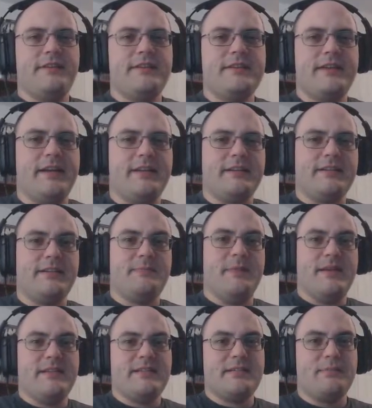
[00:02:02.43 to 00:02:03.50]
titled
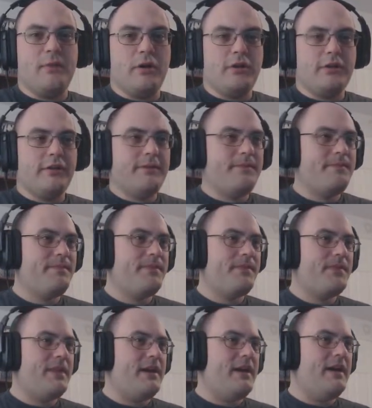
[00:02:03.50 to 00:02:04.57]
Space Smuggler,
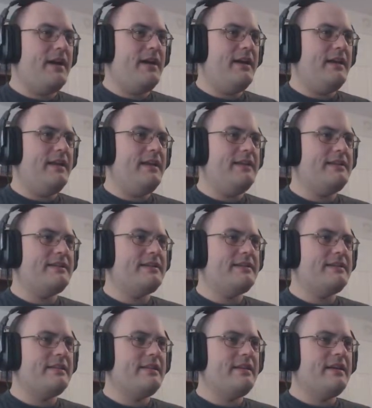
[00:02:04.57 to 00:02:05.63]
and
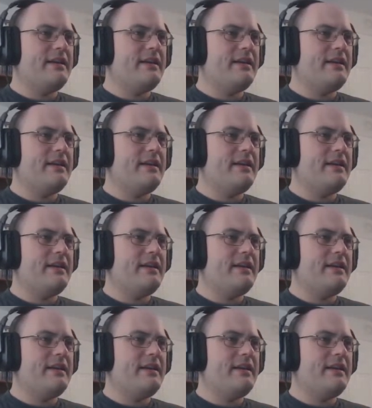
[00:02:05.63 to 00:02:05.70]
it's